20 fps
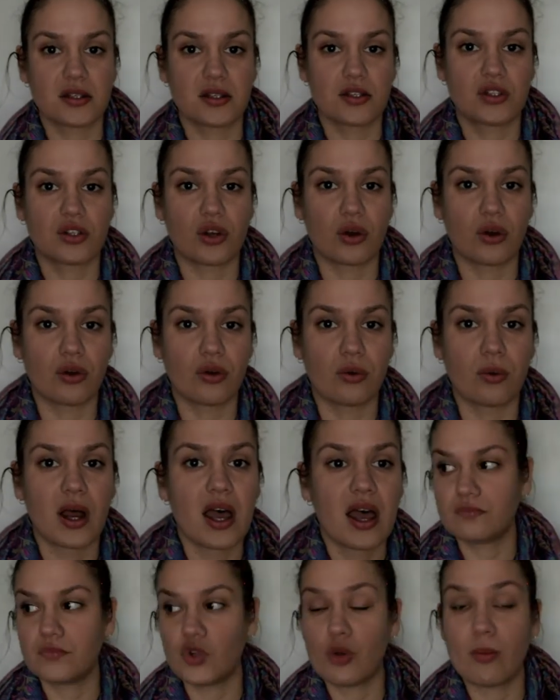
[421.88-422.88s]
so
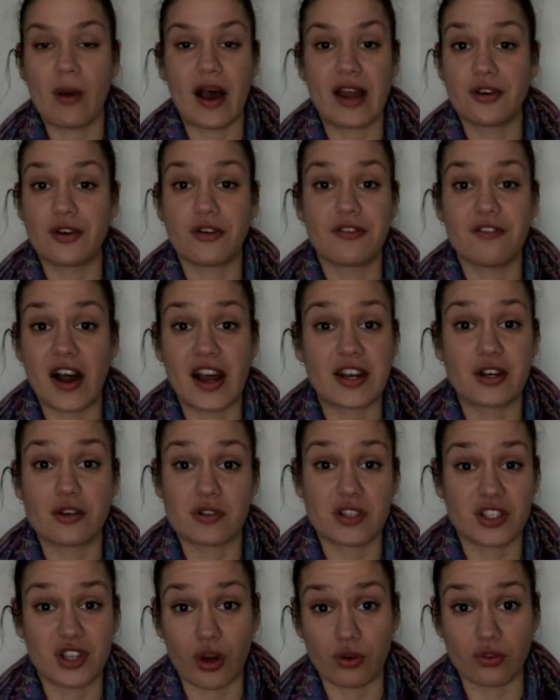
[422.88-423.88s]
you might not find a
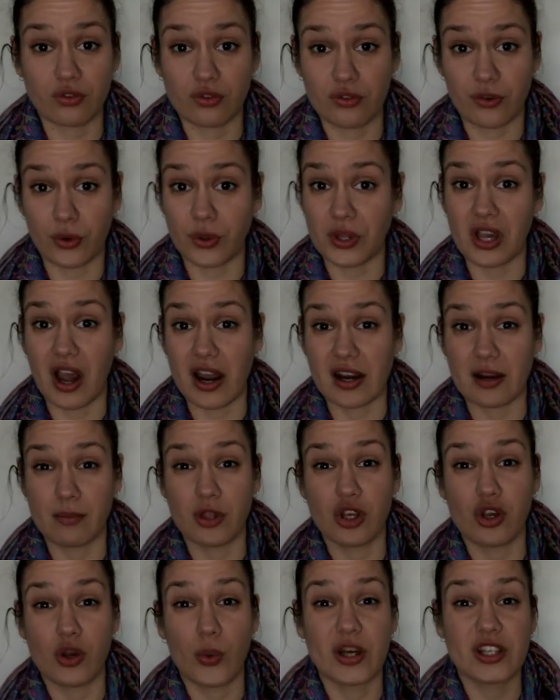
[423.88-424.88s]
result for the item that
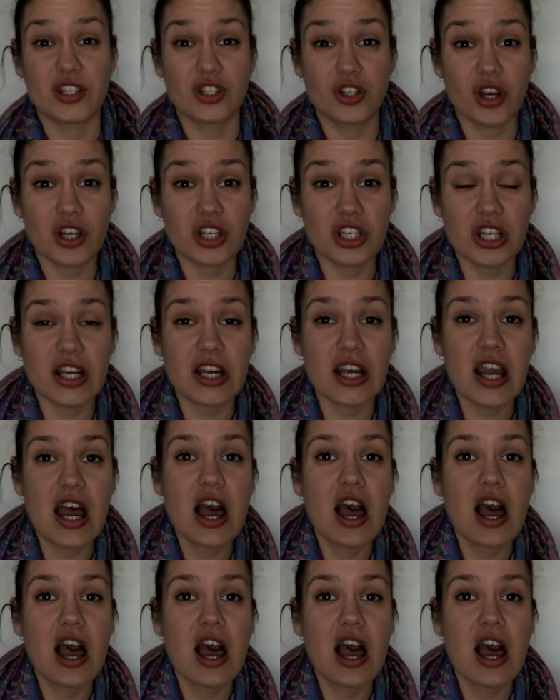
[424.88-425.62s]
you are searching,